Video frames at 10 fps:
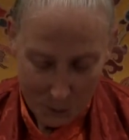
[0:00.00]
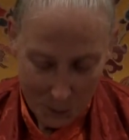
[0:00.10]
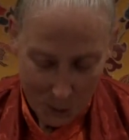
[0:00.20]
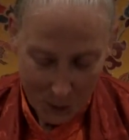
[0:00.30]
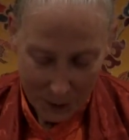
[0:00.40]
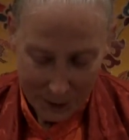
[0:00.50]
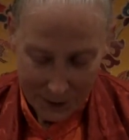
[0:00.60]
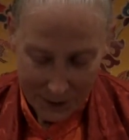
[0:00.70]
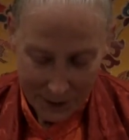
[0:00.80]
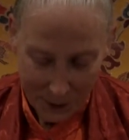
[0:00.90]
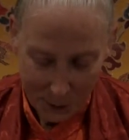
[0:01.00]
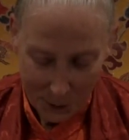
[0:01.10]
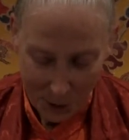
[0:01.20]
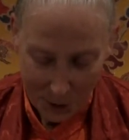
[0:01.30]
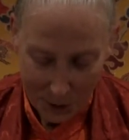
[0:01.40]
more. Let's see how
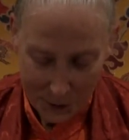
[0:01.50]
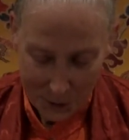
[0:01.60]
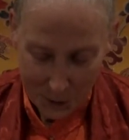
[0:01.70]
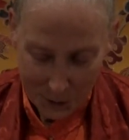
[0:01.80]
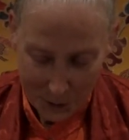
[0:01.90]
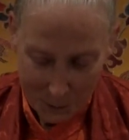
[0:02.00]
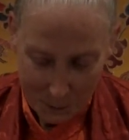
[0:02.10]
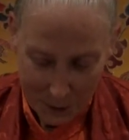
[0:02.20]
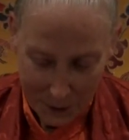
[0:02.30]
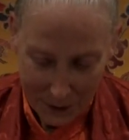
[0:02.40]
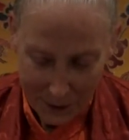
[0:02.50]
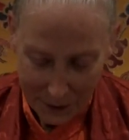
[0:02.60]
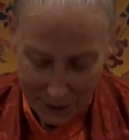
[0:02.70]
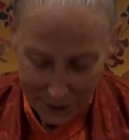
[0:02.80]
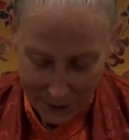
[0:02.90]
long it's going to
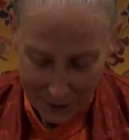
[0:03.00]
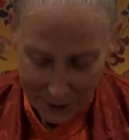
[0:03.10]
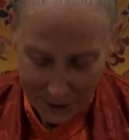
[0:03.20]
be.